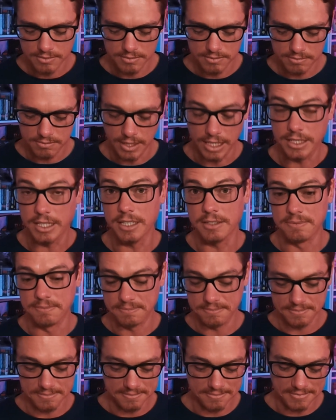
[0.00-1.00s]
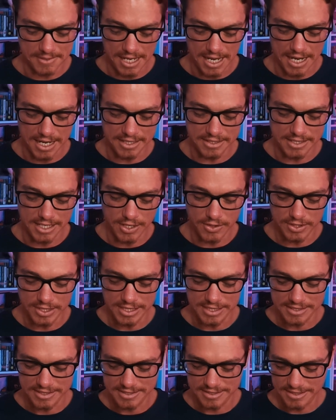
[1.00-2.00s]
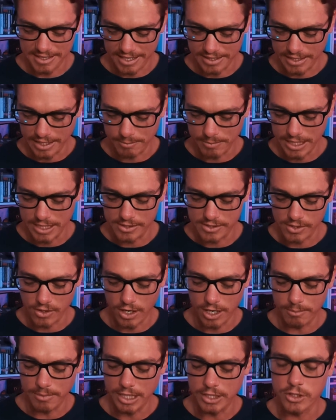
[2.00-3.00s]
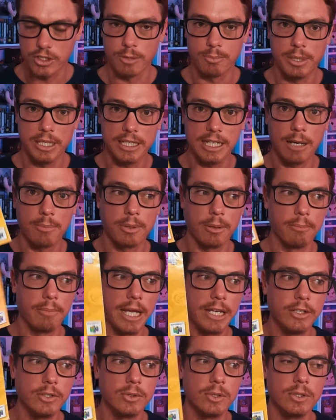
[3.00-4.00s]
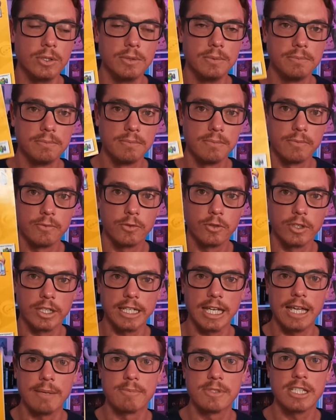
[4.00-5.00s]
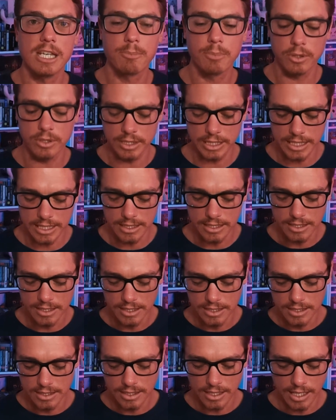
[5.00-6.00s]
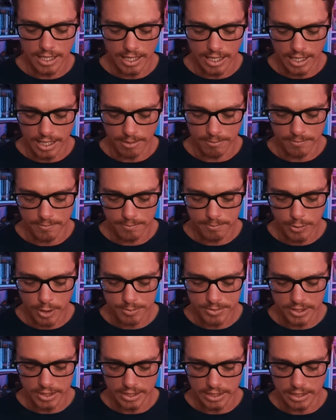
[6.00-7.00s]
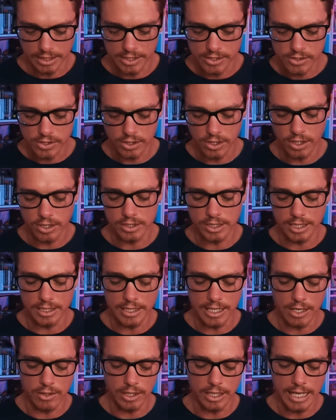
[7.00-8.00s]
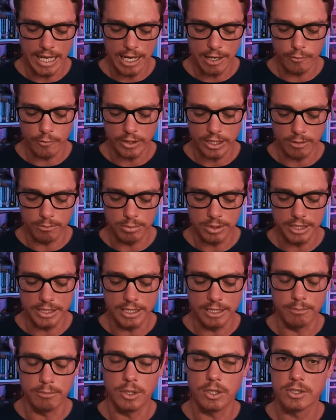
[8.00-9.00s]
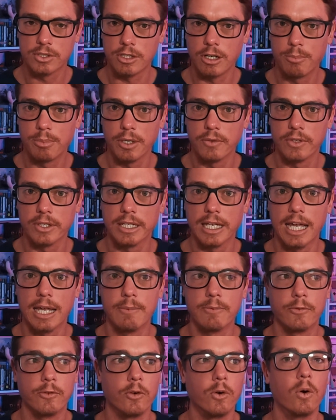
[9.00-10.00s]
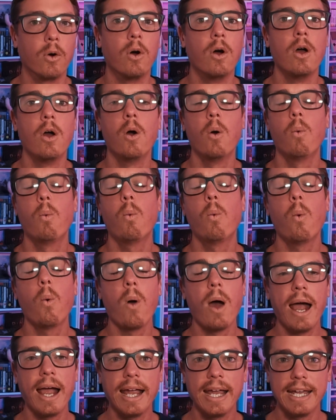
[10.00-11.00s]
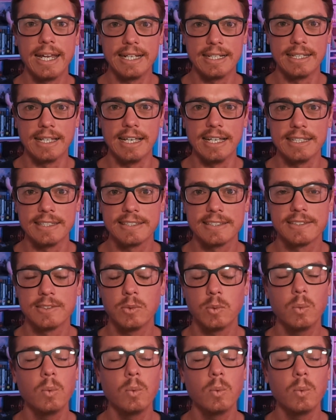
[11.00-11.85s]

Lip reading: they did. And here it is. And that means I managed to pick up a manual for the game separately, popped it in an insert, and now I have a complete in-box copy of the game for way less